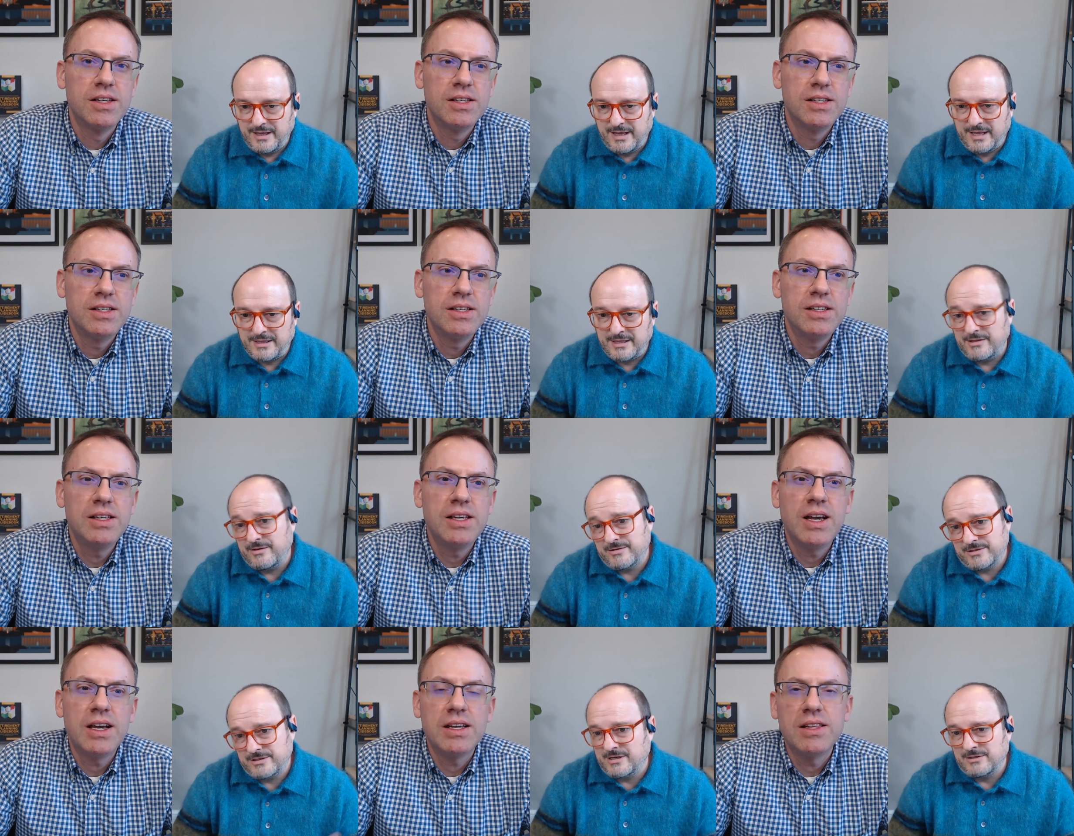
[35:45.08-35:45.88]
Speaker 1: and then
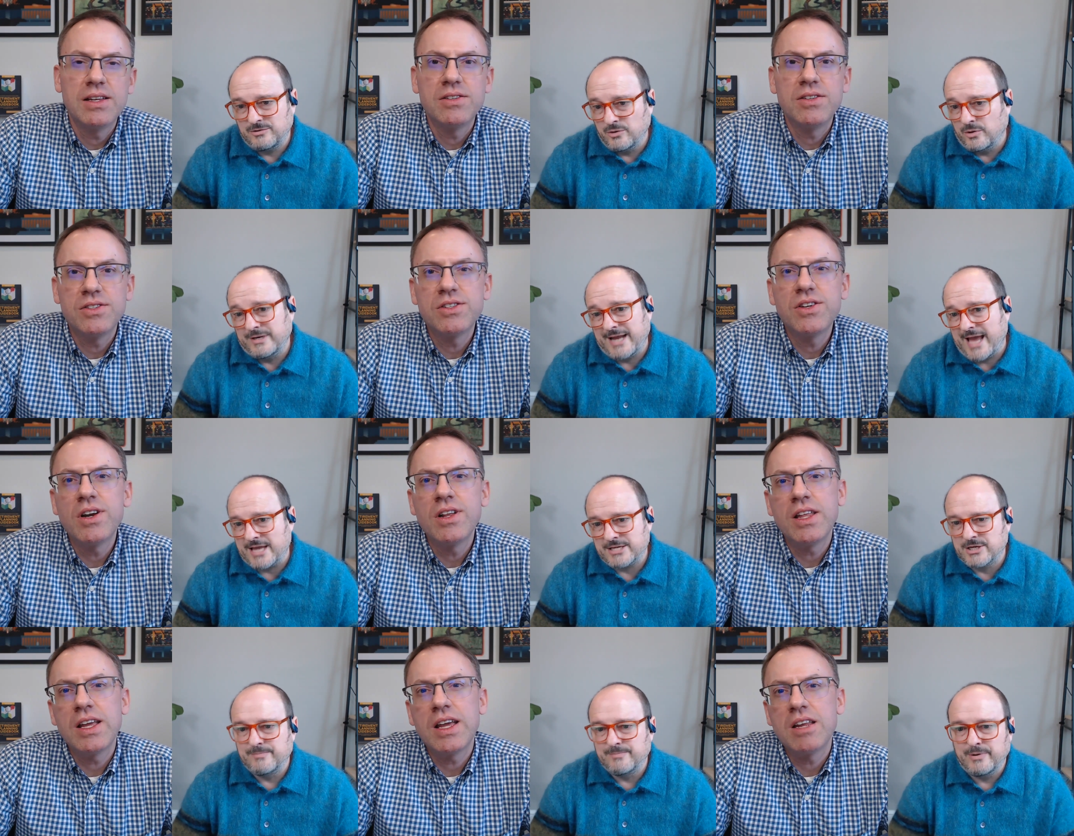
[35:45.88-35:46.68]
yeah and there, there's
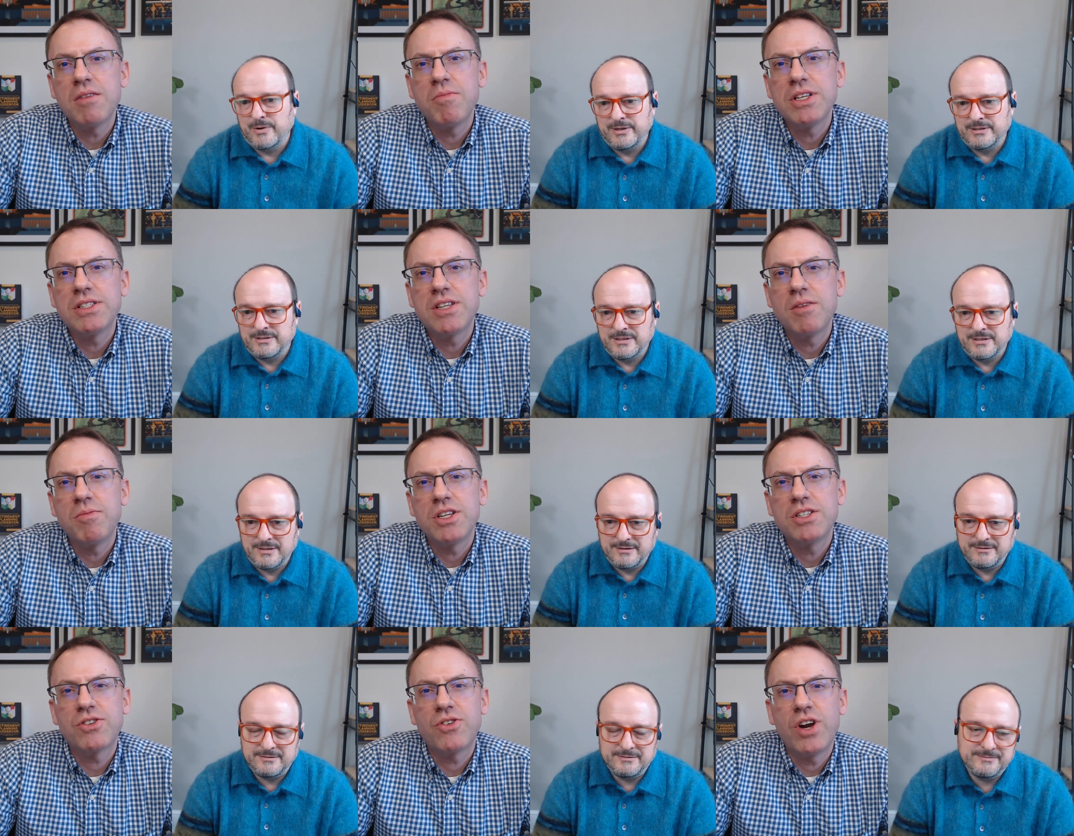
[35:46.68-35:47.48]
certainly going to be
Speaker 2: some
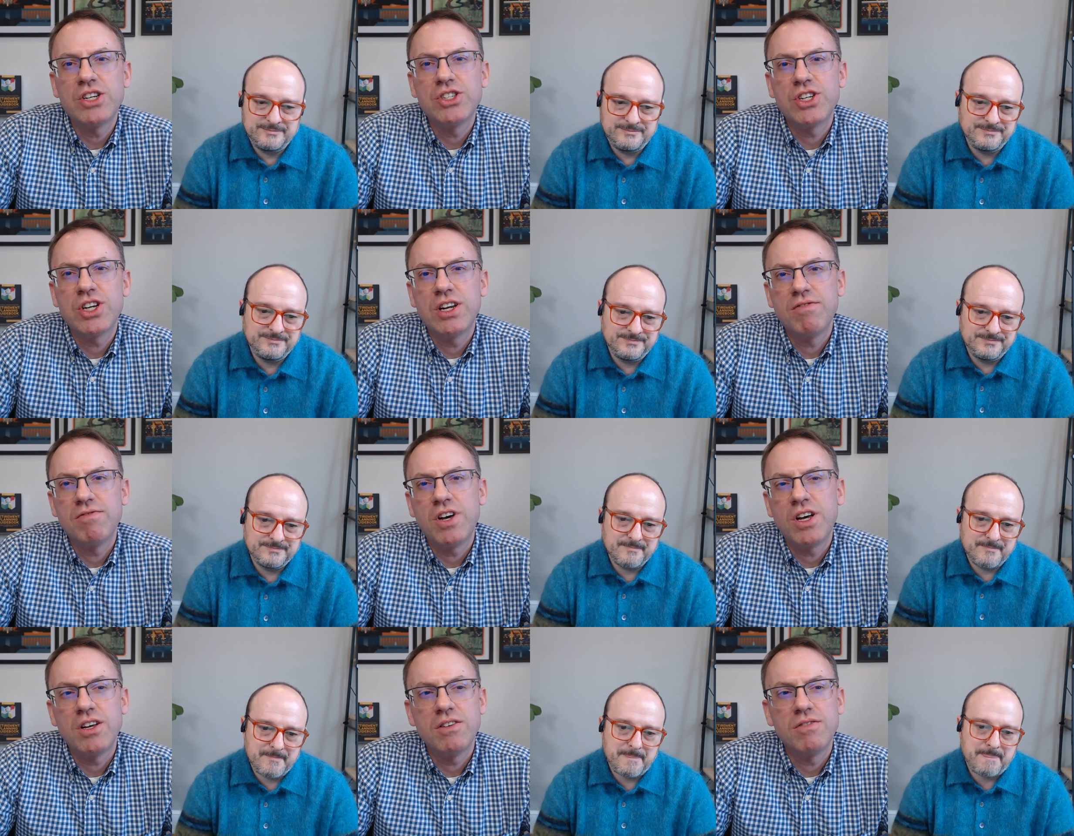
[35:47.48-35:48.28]
discretion
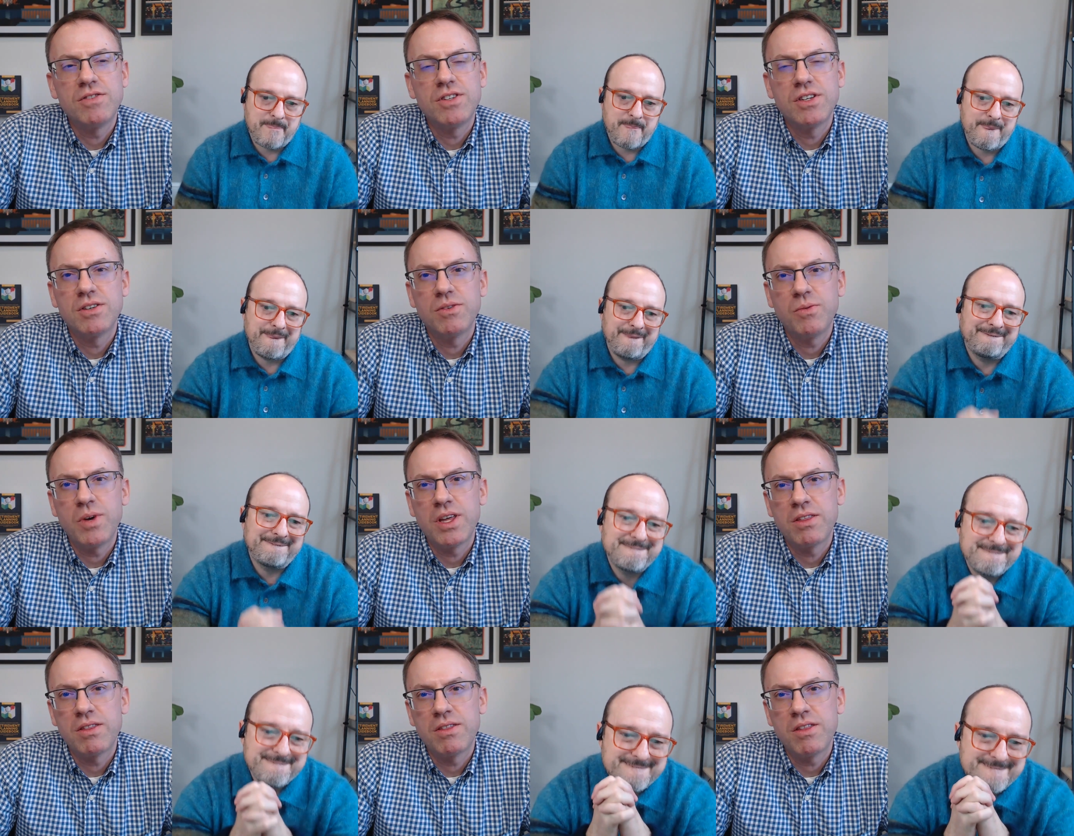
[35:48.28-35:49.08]
involved
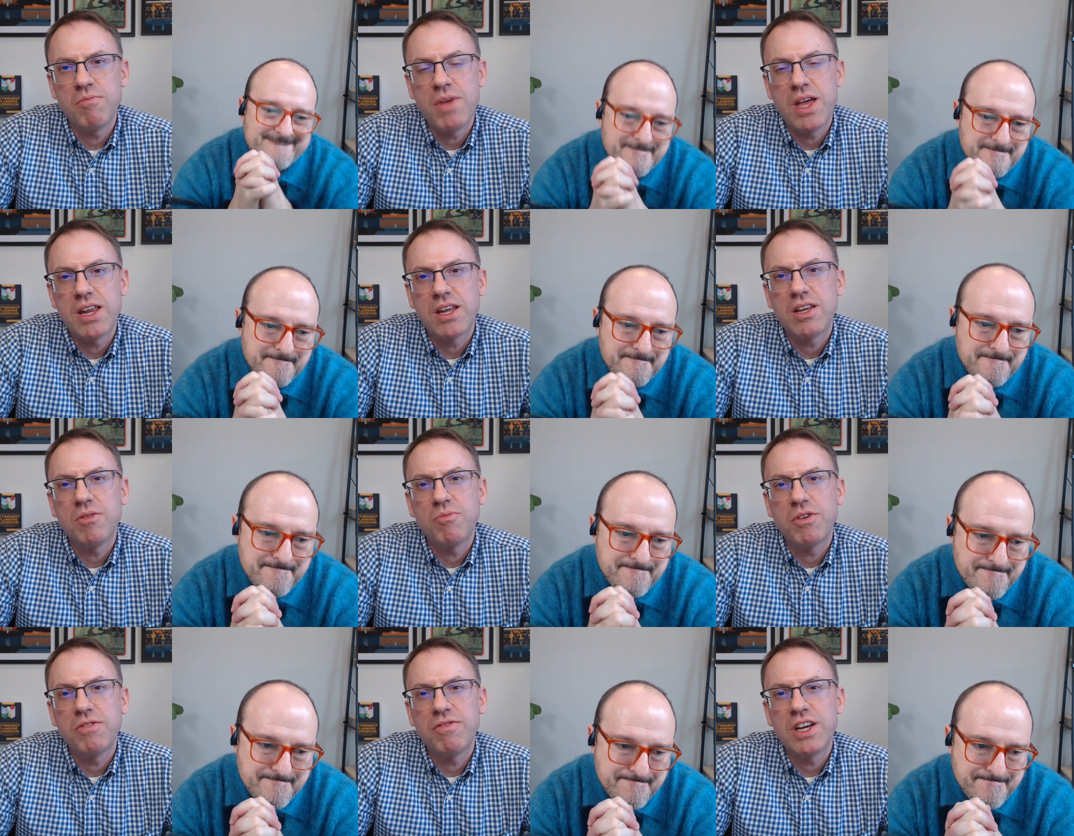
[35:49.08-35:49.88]
with the
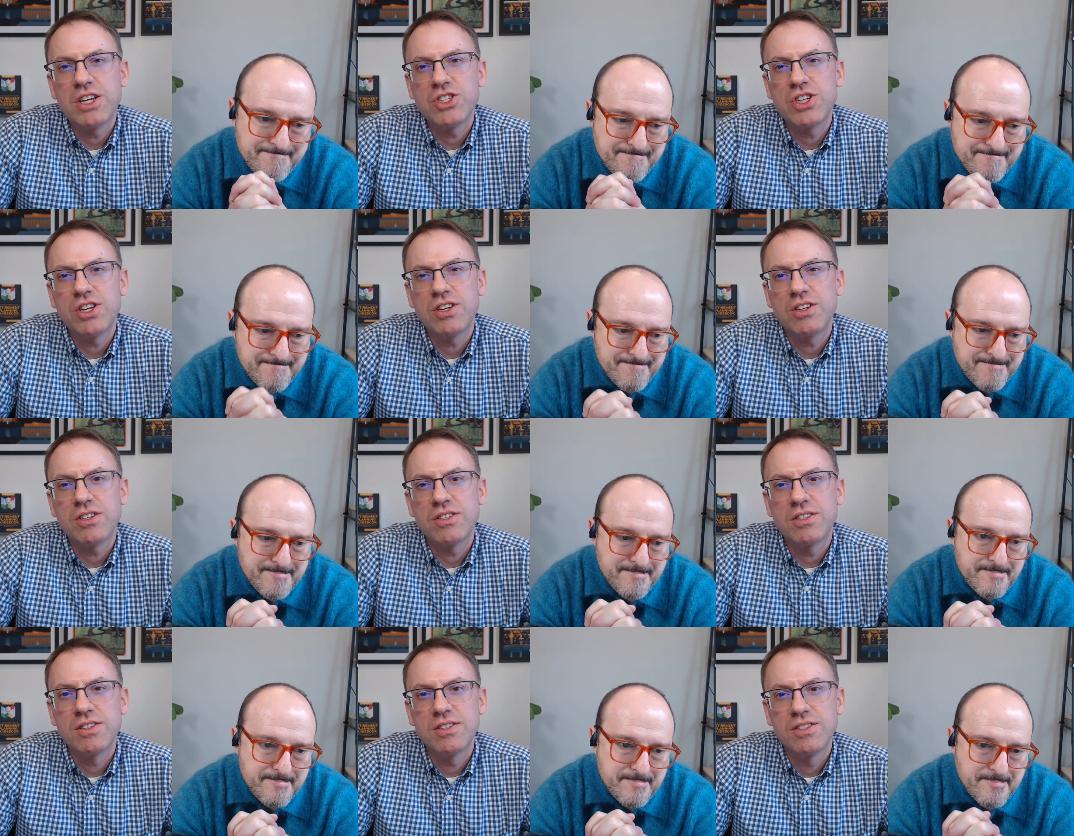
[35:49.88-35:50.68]
medical
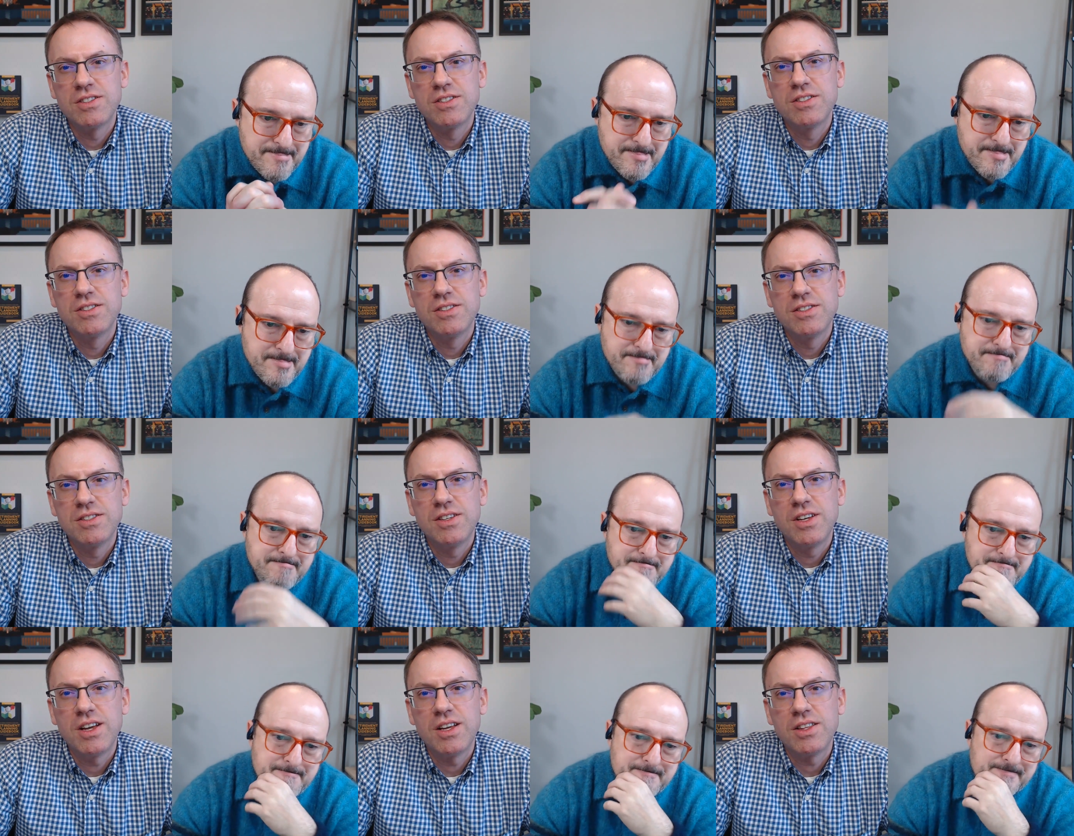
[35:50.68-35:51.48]
professional
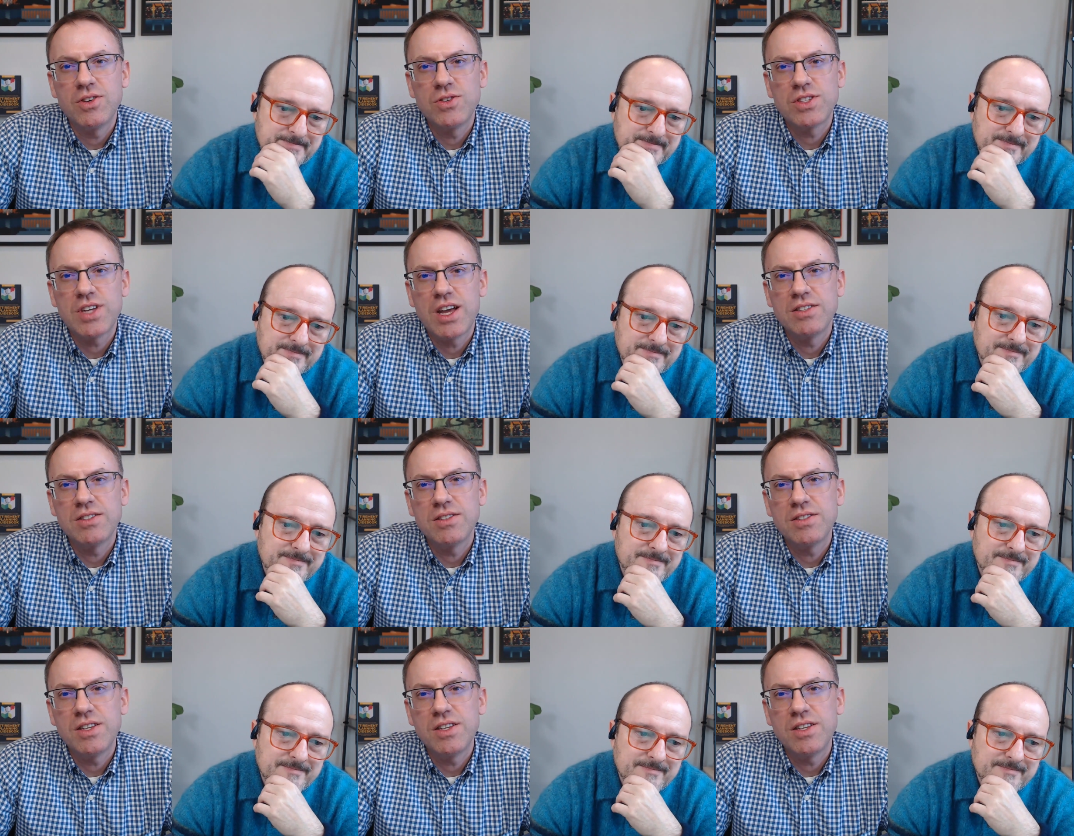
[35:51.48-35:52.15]
in those kinds of